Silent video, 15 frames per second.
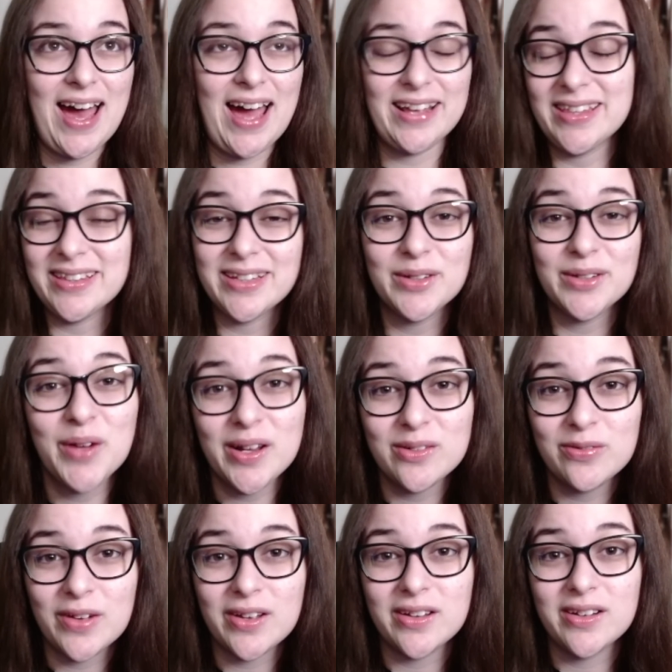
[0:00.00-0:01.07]
I think they've kind of
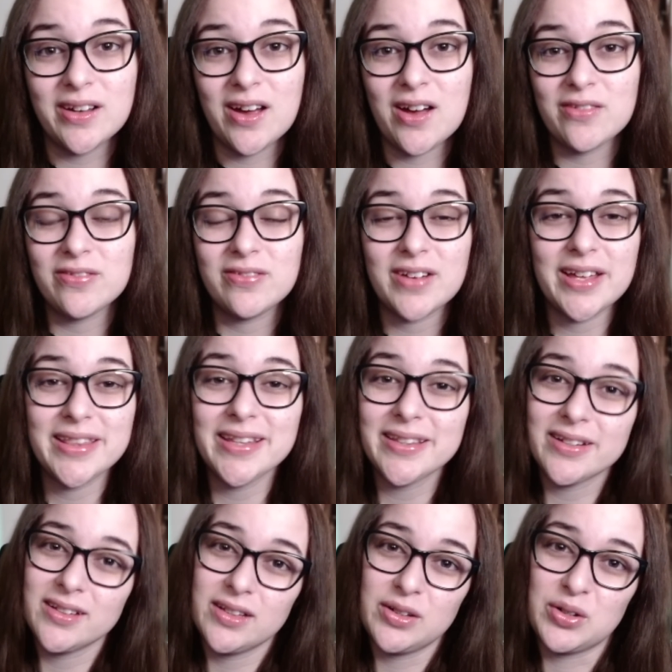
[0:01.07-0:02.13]
fallen off. I think they're a little